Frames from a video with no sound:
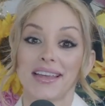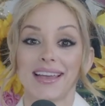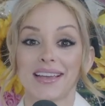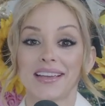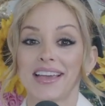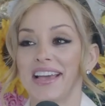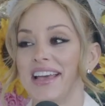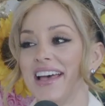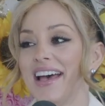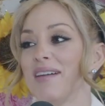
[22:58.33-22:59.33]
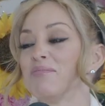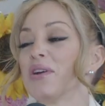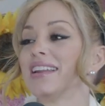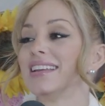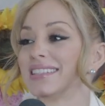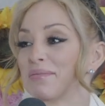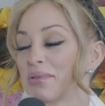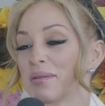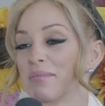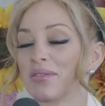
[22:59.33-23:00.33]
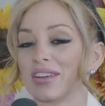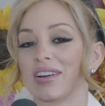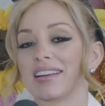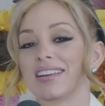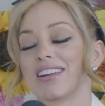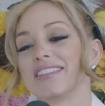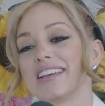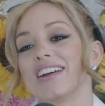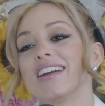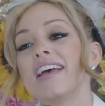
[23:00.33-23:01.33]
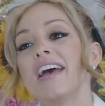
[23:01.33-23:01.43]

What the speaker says: Like, I'm ready to put a movie credit on there.